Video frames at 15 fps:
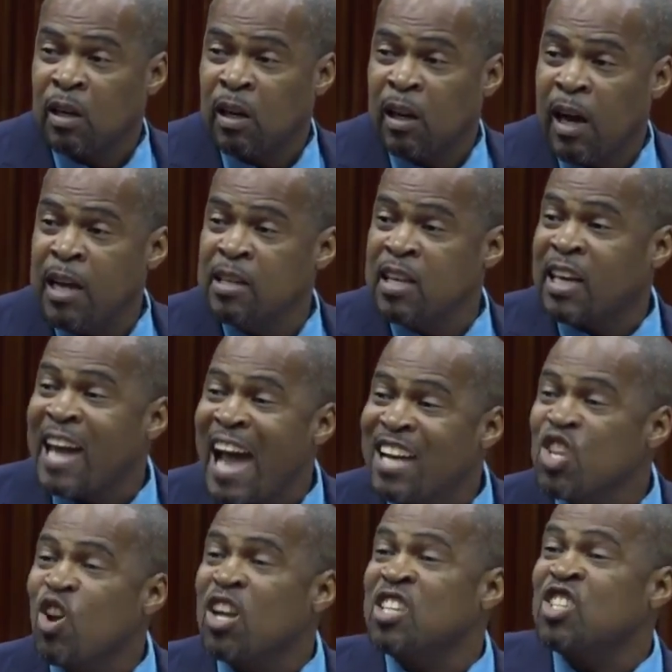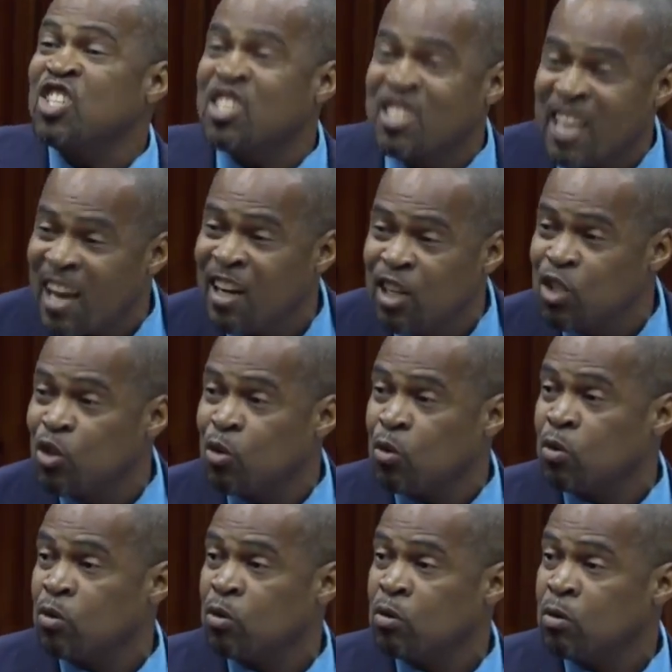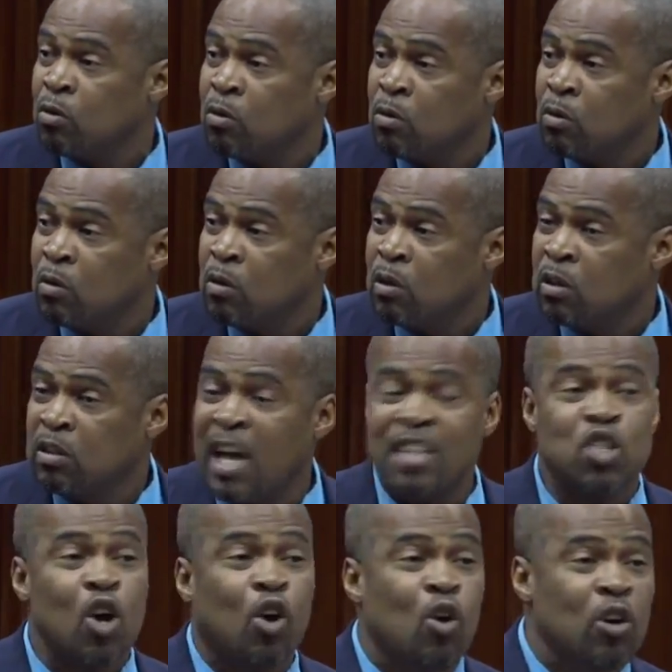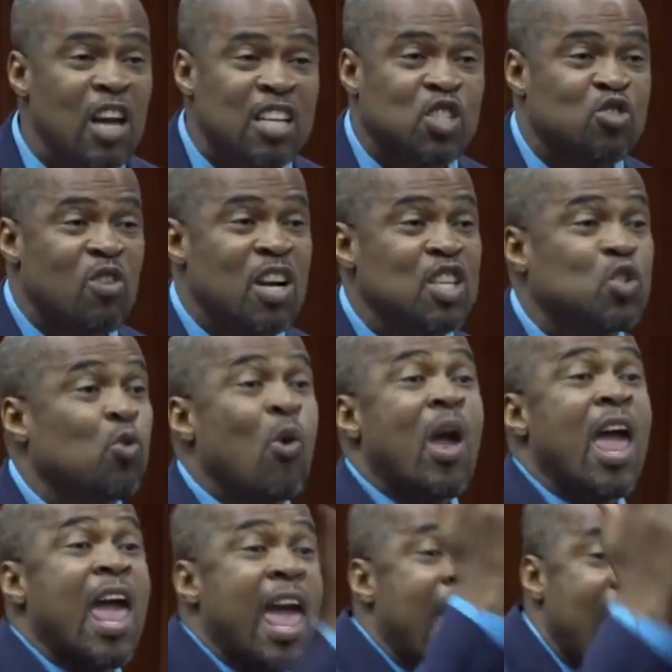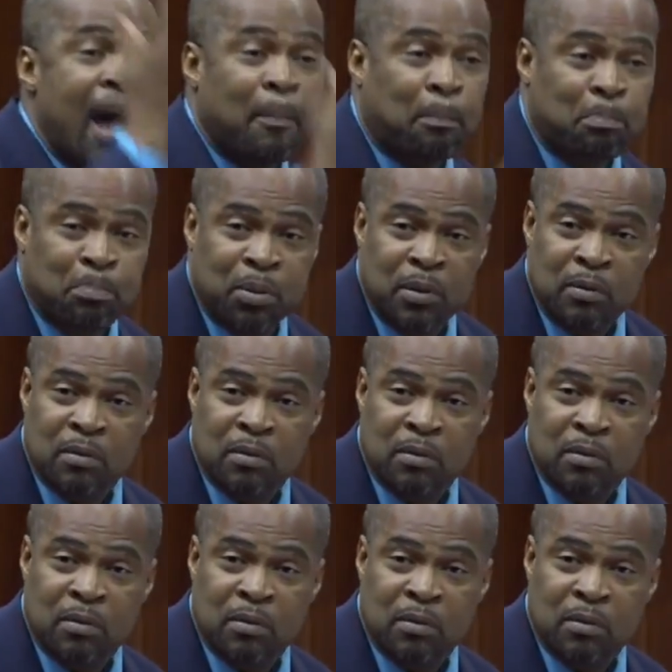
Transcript: and the cardiologists tell you that your cholesterol is way up,